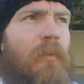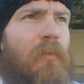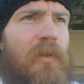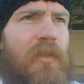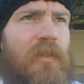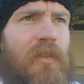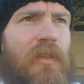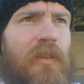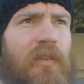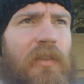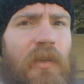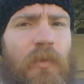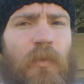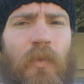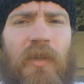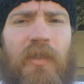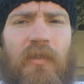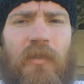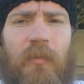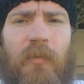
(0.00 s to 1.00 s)
But it's clearly
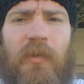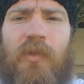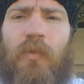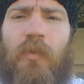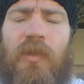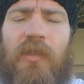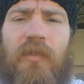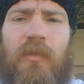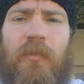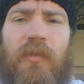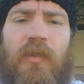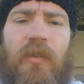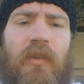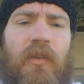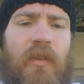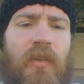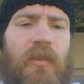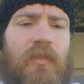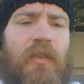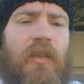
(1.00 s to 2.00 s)
wisdom. It's wisdom's
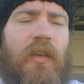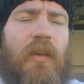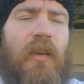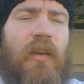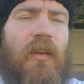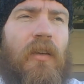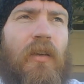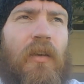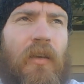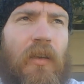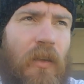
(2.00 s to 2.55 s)
call. And I was like,